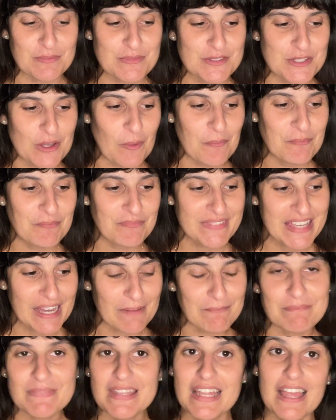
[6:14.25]
So yeah,
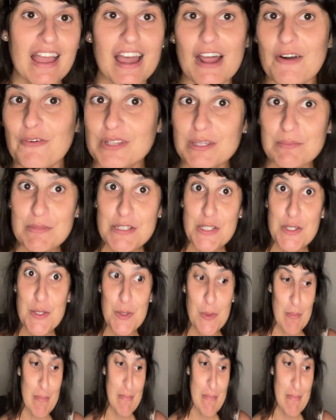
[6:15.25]
roll number 2.